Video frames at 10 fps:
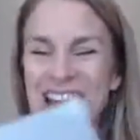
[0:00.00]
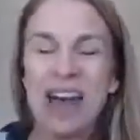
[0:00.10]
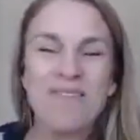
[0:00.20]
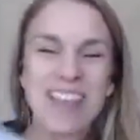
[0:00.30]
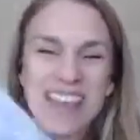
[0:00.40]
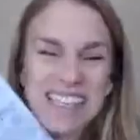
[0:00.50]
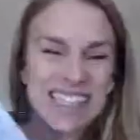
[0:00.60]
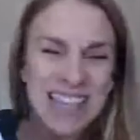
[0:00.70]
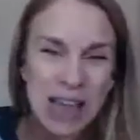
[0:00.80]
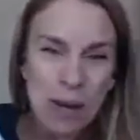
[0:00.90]
But this is
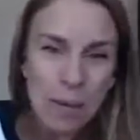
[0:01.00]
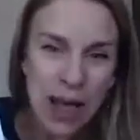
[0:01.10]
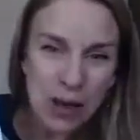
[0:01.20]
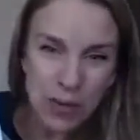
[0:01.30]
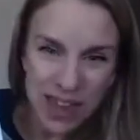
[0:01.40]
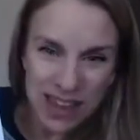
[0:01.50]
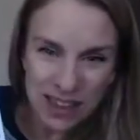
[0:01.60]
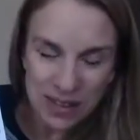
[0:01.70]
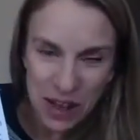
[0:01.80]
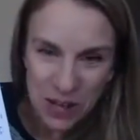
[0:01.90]
like my week,
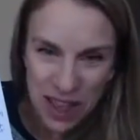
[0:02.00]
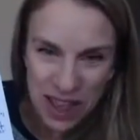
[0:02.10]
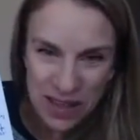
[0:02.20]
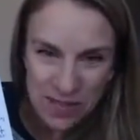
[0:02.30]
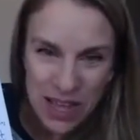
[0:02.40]
okay?